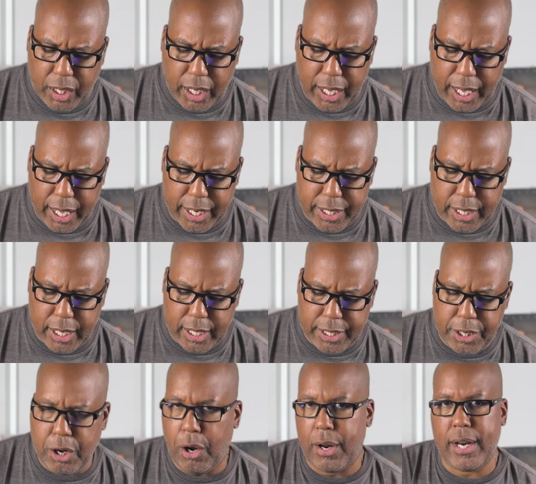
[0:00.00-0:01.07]

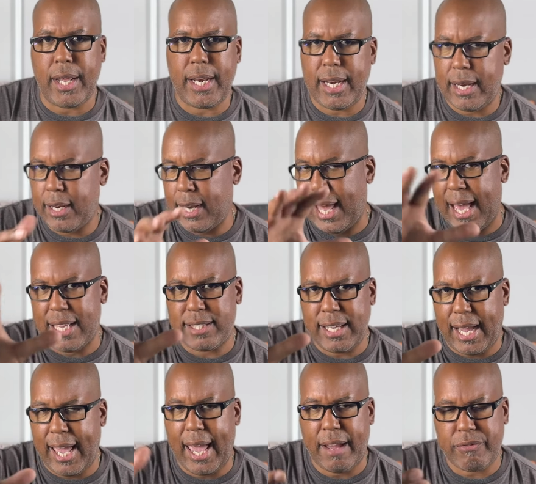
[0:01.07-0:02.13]
you know, and lastly,
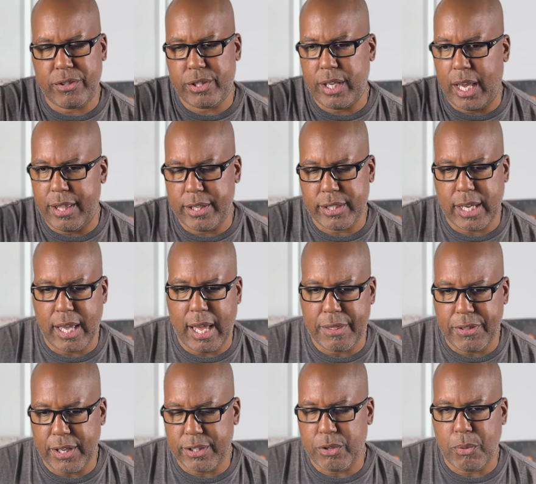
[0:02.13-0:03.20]
I have to say this, because I
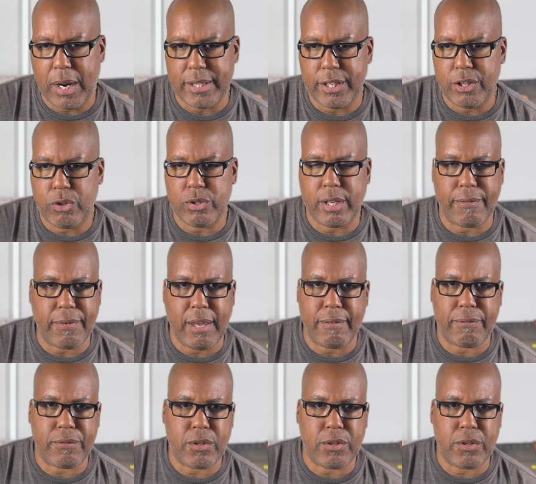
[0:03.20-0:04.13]
think it's the right thing to do, is if